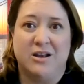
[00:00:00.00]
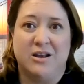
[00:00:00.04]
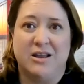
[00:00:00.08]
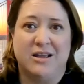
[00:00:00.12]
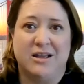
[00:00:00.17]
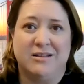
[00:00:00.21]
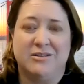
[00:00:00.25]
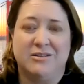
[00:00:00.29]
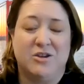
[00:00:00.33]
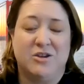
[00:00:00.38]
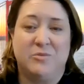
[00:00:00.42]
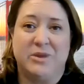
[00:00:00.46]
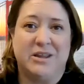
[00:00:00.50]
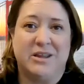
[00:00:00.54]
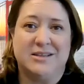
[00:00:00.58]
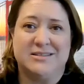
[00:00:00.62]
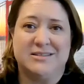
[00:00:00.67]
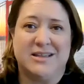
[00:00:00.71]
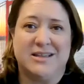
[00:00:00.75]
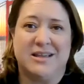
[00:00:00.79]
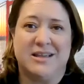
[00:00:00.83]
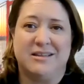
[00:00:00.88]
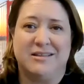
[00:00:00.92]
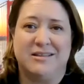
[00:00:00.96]
nobody
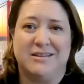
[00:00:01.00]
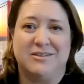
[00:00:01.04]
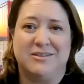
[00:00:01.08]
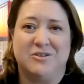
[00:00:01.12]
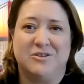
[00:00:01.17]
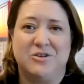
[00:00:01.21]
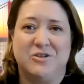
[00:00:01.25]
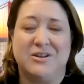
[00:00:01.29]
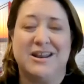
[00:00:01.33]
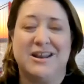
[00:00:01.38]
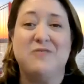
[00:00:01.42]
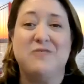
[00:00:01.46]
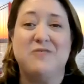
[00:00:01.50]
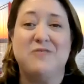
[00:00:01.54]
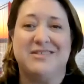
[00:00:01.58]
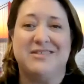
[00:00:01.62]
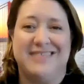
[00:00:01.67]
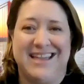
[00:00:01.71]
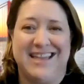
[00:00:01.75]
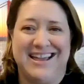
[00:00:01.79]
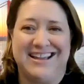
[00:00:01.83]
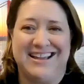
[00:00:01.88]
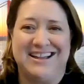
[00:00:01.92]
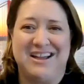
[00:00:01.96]
is good at
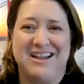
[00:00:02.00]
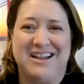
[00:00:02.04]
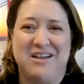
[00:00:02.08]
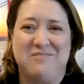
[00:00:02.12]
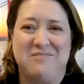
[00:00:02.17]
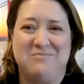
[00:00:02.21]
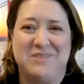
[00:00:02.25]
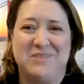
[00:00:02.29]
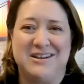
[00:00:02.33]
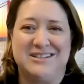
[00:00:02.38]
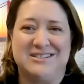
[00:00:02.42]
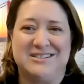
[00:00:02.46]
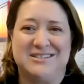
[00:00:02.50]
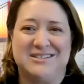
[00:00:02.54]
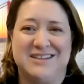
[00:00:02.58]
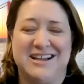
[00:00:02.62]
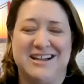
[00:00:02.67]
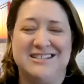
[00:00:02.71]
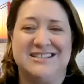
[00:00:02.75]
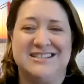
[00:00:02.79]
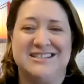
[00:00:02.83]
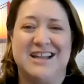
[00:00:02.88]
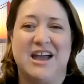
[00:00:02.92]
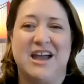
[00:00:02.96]
everything, but it's
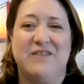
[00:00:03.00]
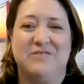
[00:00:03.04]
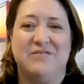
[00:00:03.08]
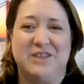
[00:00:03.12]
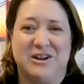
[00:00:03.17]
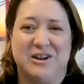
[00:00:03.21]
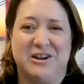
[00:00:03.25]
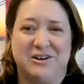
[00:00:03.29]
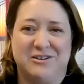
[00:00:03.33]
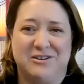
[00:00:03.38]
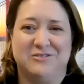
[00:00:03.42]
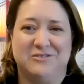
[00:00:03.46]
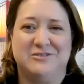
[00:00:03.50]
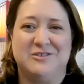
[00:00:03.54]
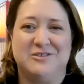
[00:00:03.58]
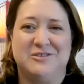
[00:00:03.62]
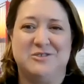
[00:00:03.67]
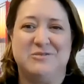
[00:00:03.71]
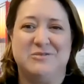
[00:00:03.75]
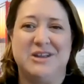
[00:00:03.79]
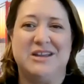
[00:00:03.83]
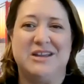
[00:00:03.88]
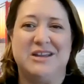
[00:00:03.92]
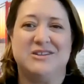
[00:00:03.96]
nice to have their
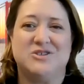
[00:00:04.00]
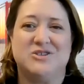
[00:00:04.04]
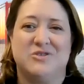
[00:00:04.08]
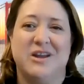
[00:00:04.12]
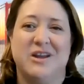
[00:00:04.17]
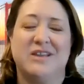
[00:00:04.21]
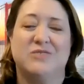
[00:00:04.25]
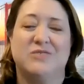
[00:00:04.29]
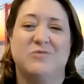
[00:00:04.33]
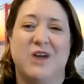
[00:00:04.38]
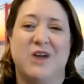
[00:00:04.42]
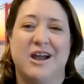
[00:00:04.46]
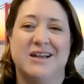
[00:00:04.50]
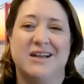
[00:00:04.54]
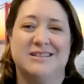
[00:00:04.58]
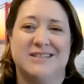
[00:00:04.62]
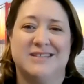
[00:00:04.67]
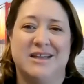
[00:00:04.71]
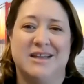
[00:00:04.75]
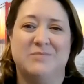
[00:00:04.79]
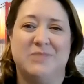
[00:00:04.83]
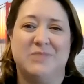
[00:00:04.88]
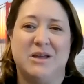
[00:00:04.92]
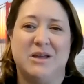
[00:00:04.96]
unique strength rise
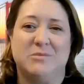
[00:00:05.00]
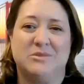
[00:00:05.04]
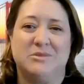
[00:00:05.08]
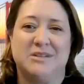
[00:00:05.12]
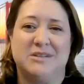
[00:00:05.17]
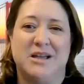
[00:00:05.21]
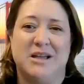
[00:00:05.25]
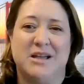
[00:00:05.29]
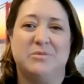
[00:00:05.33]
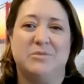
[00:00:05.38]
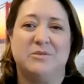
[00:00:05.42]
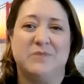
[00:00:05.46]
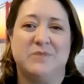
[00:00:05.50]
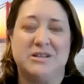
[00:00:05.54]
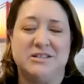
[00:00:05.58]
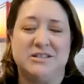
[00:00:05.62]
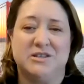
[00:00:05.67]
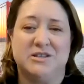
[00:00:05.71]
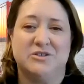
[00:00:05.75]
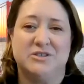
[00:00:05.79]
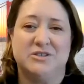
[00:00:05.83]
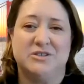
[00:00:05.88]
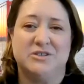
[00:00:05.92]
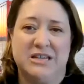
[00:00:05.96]
and be able to help the rest
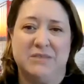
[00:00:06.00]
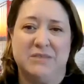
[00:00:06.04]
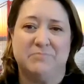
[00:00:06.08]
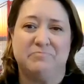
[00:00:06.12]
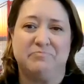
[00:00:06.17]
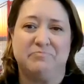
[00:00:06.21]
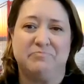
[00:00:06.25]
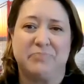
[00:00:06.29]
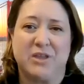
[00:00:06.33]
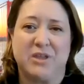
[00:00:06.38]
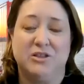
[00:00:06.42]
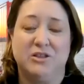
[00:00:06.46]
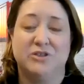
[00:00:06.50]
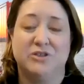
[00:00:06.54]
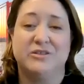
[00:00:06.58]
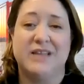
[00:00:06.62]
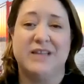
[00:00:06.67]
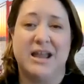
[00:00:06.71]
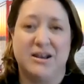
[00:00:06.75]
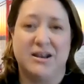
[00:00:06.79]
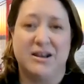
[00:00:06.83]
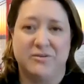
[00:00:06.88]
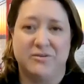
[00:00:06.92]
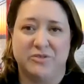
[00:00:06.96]
of their team learn
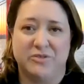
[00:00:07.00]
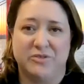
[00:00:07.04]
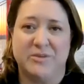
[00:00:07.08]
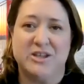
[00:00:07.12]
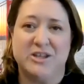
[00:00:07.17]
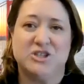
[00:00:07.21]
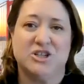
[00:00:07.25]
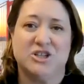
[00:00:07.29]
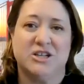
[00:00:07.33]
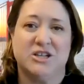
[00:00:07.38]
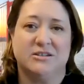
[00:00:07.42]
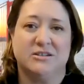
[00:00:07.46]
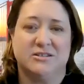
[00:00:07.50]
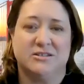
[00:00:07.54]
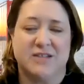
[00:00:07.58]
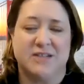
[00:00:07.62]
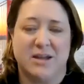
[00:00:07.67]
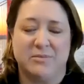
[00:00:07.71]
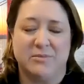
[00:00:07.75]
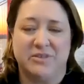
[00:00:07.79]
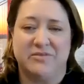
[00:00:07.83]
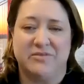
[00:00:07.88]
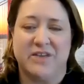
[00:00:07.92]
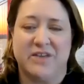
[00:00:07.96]
that information in a
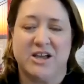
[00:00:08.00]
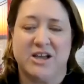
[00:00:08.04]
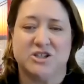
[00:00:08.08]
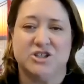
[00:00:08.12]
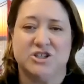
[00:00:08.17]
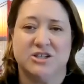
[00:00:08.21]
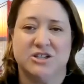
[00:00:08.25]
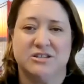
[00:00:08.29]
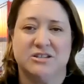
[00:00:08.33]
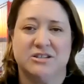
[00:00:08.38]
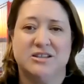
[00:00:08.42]
timely fashion.